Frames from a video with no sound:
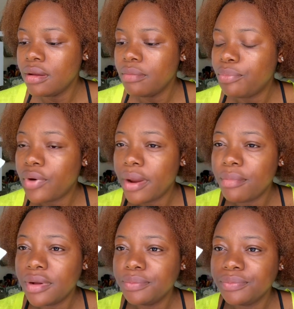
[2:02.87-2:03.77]

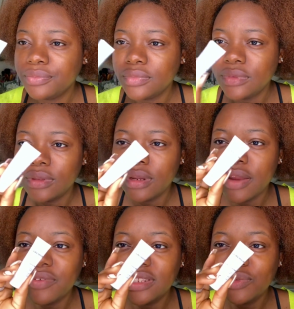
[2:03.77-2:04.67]
primer.
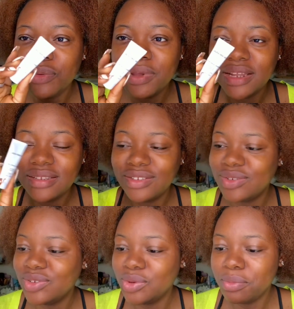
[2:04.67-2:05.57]
Everything will be at the
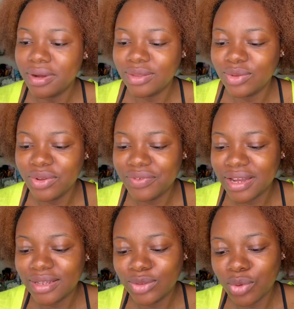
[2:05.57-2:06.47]
description, but I don't know if I
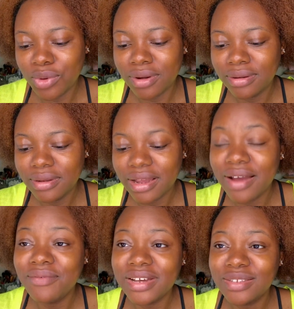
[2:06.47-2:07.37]
can talk.
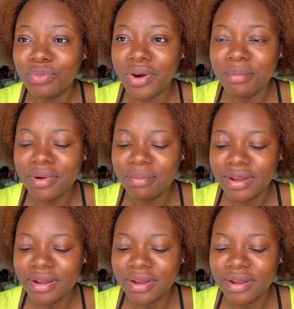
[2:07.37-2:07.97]
Canvas primer by